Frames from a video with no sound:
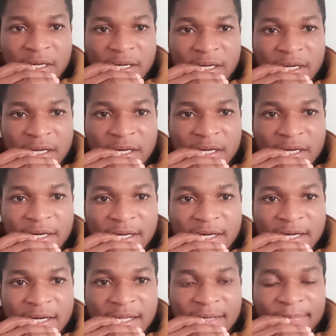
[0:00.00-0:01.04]
and
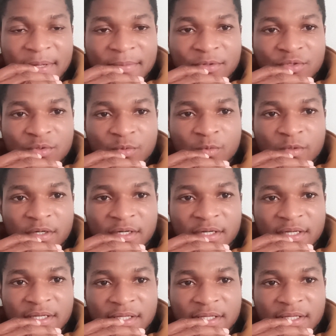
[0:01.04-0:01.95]
then I'm able to work.